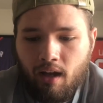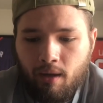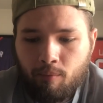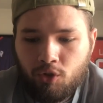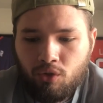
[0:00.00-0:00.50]

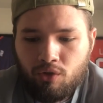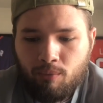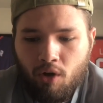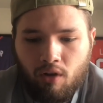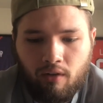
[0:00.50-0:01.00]
I'm too
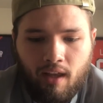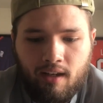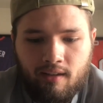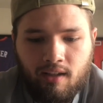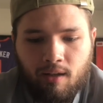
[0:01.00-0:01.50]
small.
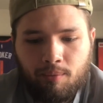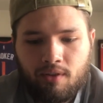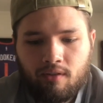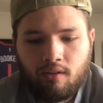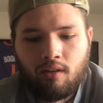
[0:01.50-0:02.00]
Any
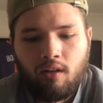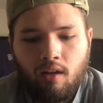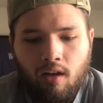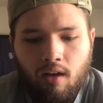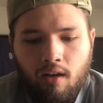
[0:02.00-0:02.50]
tips?
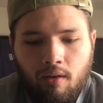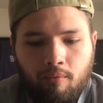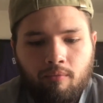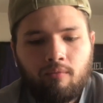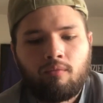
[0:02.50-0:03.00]

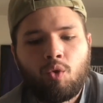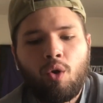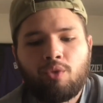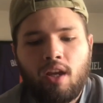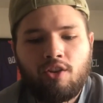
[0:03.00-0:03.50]

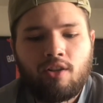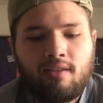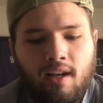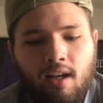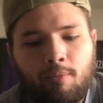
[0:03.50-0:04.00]

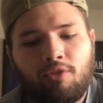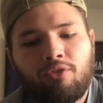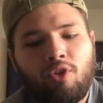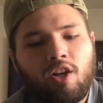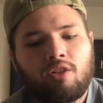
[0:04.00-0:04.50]
Quotations, I'm a
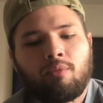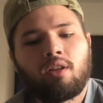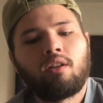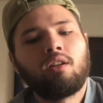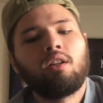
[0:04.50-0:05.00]

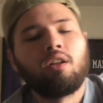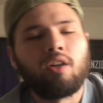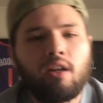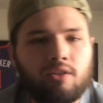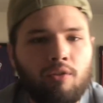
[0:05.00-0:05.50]
freshman.
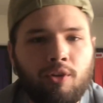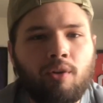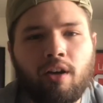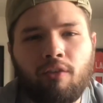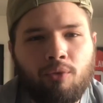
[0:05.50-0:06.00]
Okay, so if you're
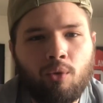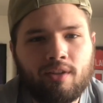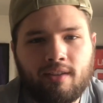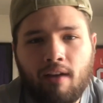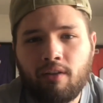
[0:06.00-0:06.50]
running a
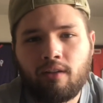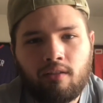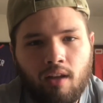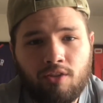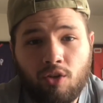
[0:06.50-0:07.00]
4'7"
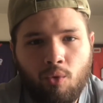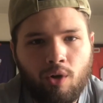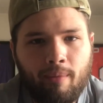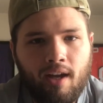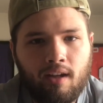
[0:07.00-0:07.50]
as a
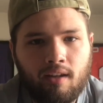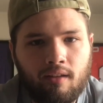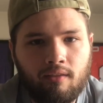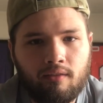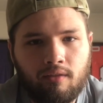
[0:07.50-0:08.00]
quarterback,
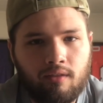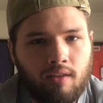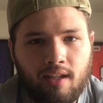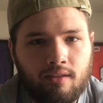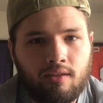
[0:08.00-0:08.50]

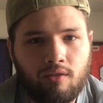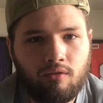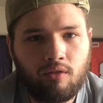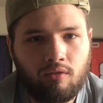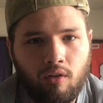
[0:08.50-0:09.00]
that's
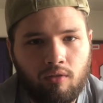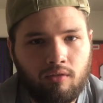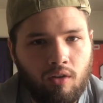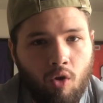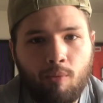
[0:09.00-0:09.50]

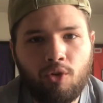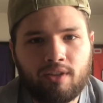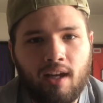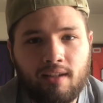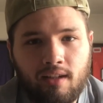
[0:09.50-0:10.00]

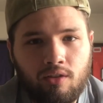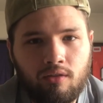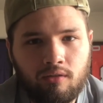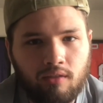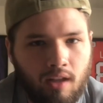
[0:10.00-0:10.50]
almost ideal.